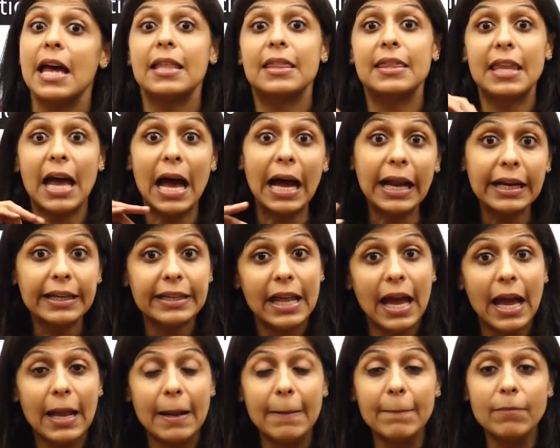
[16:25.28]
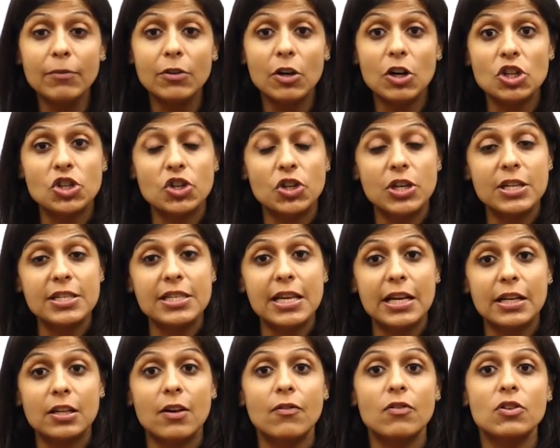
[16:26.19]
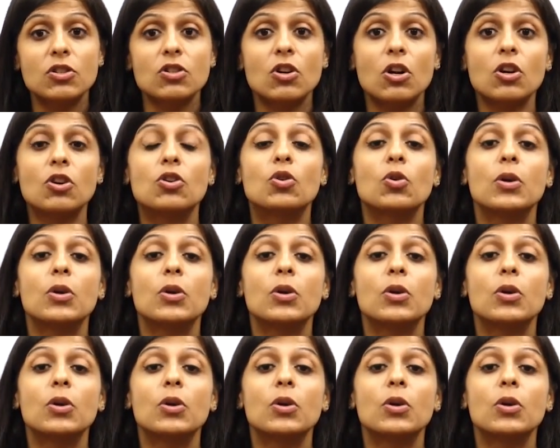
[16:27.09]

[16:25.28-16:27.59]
at that time tertiary sector was not